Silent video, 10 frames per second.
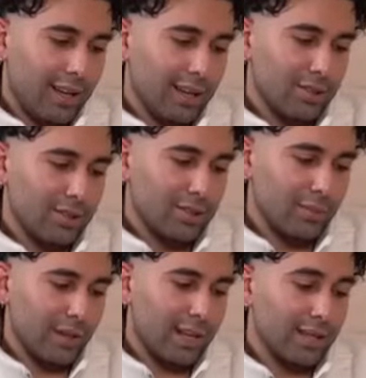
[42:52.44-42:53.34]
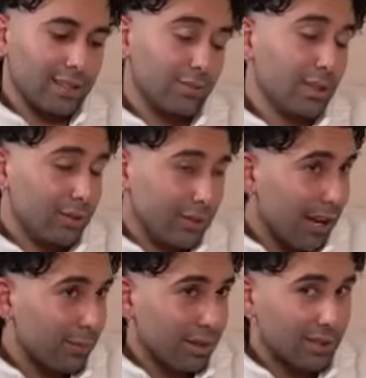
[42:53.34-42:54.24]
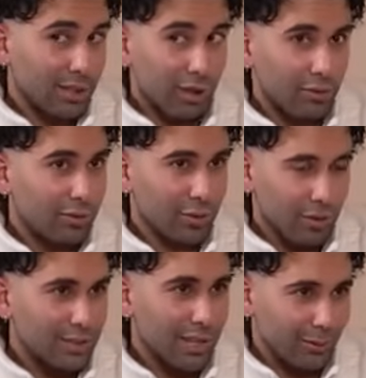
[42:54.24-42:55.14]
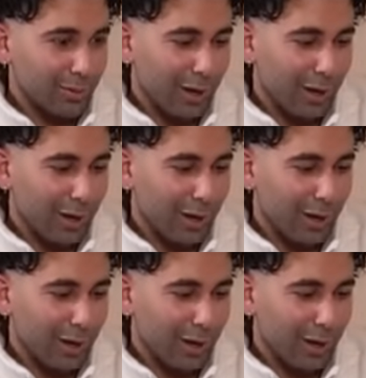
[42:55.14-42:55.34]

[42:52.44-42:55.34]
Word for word: And so my dad said, will you climb? And I was like, of course I will.